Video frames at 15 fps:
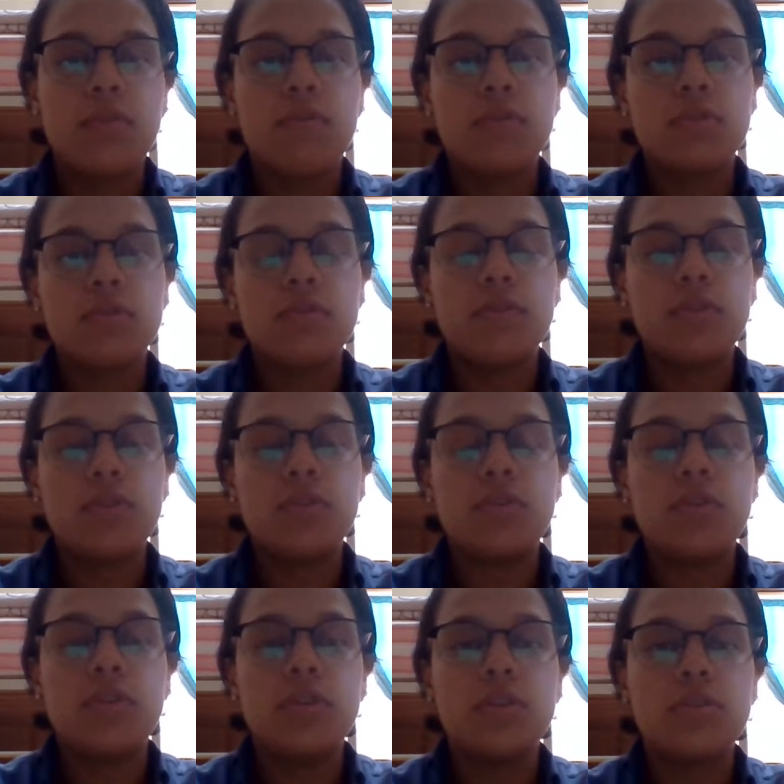First of all,
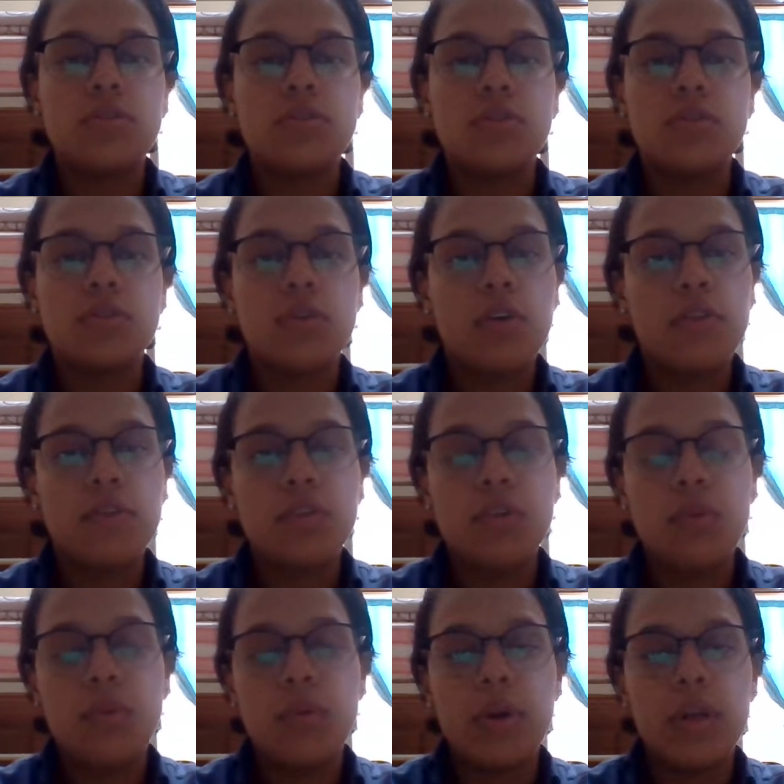you need to discover
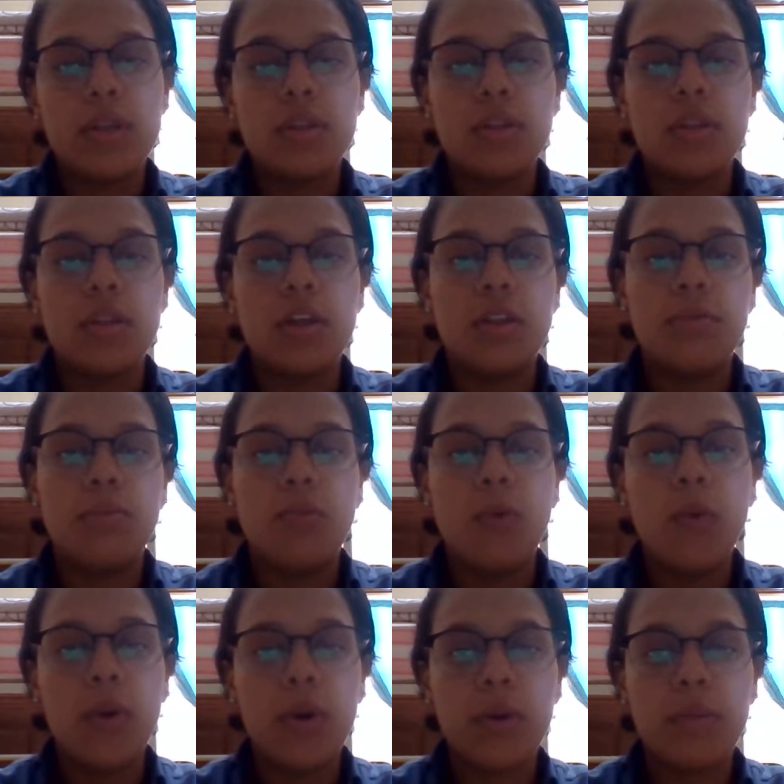the way that
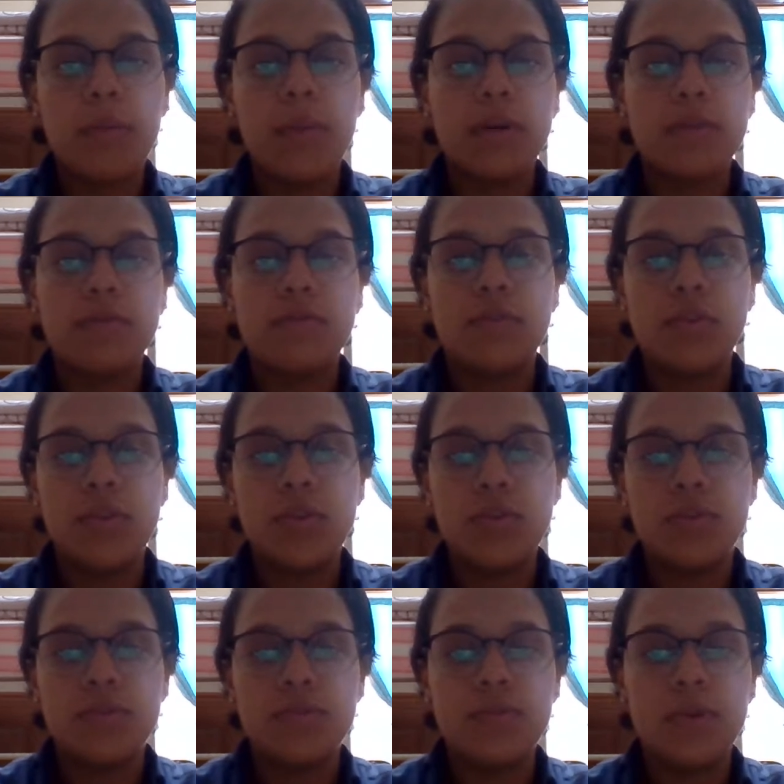work best for
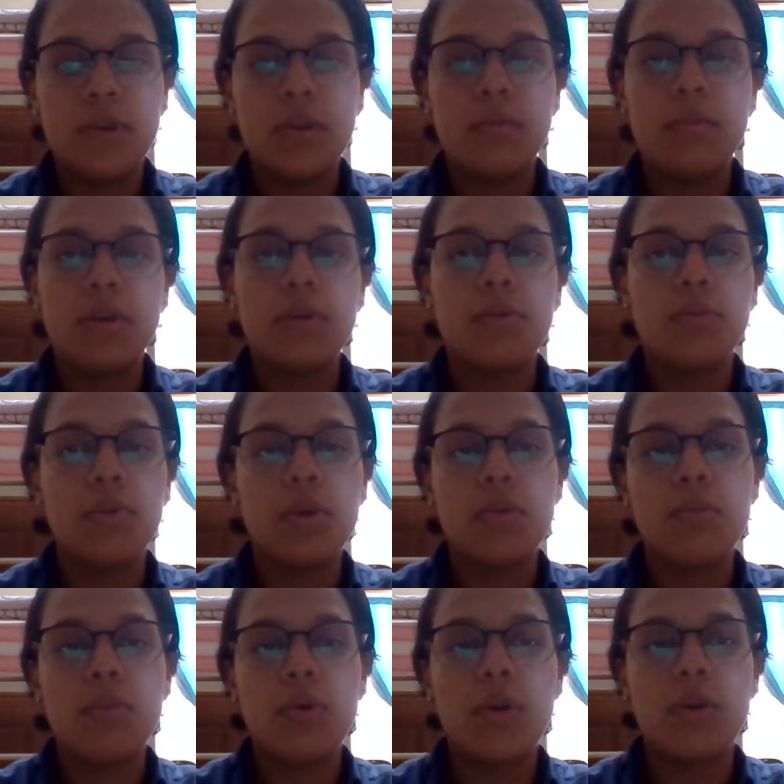you and make
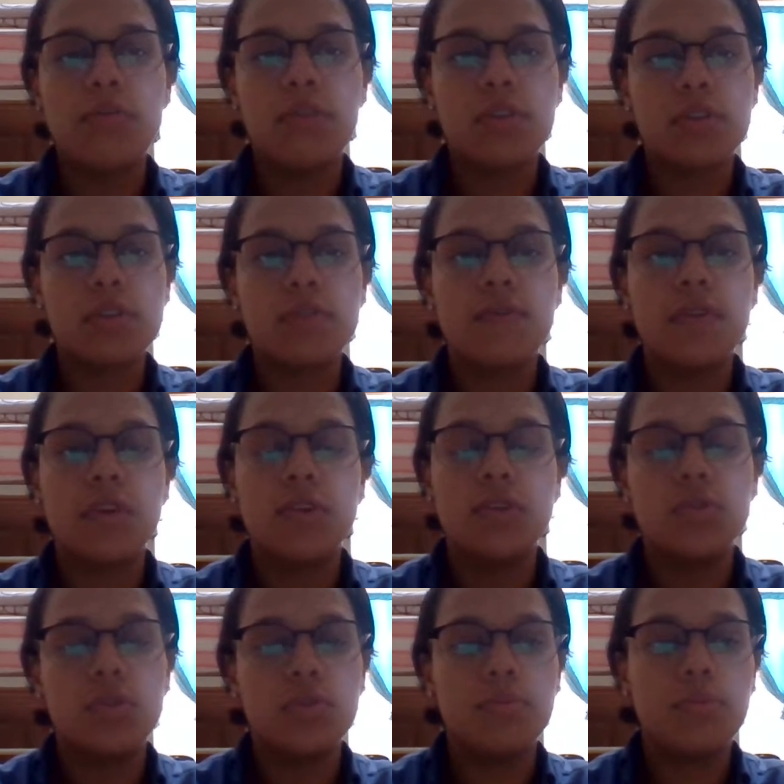reading more effective and
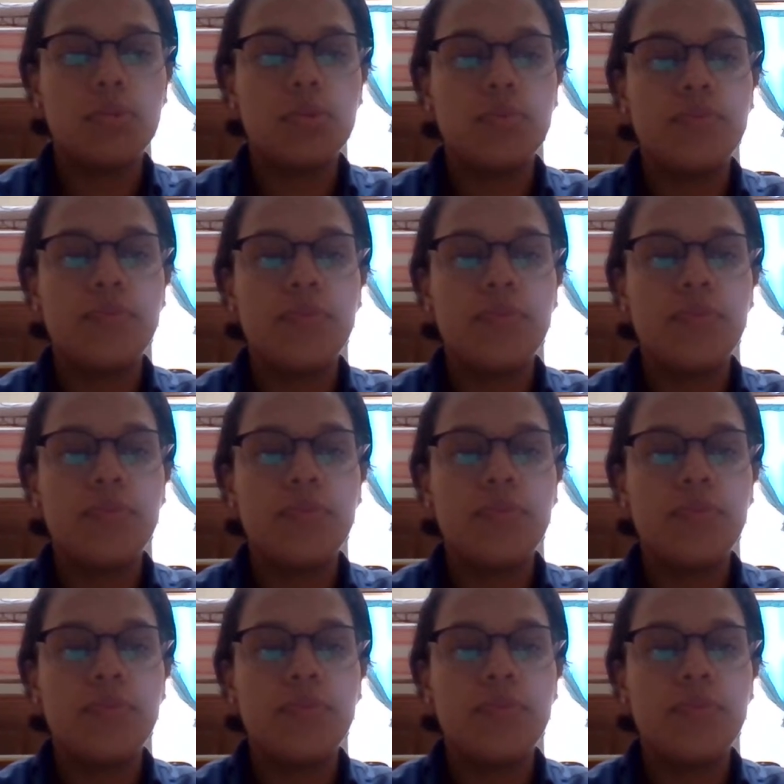enjoyable.